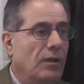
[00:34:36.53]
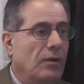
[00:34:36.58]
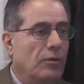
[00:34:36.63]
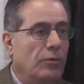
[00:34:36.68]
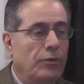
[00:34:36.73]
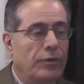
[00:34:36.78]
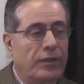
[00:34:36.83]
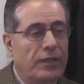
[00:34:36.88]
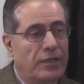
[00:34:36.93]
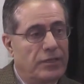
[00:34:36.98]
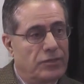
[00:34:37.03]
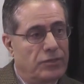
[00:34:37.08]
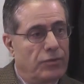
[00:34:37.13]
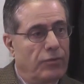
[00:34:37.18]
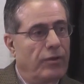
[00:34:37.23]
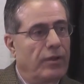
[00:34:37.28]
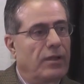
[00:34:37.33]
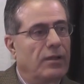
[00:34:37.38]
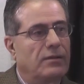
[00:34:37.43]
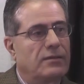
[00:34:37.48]
or the
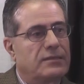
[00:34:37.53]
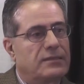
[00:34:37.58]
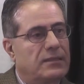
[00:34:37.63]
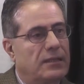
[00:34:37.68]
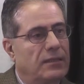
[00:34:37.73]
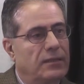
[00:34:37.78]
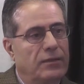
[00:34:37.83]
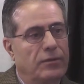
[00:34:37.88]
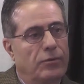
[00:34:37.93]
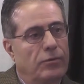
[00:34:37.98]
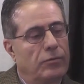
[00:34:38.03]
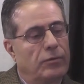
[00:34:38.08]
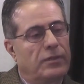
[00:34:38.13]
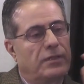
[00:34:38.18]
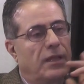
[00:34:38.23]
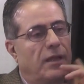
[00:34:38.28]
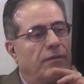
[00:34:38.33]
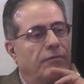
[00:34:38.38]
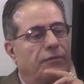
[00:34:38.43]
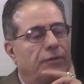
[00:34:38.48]
historical study, or what
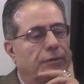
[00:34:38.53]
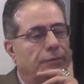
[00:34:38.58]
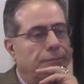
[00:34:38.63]
have you?